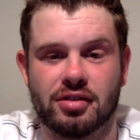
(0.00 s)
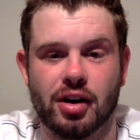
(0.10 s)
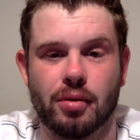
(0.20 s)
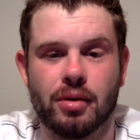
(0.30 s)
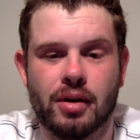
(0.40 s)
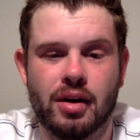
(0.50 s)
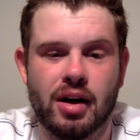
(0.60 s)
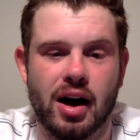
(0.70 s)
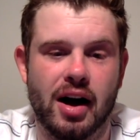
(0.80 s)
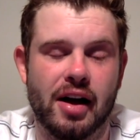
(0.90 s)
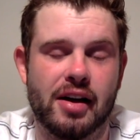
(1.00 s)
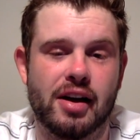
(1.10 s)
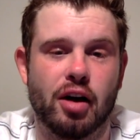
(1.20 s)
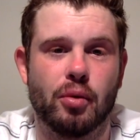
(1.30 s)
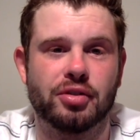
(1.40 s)
So, uh,
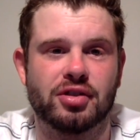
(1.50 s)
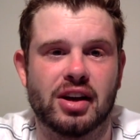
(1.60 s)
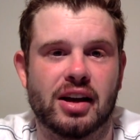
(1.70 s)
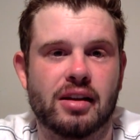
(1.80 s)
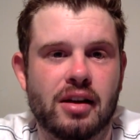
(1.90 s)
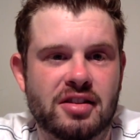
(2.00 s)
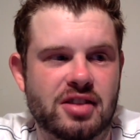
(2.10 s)
you know, we'll see.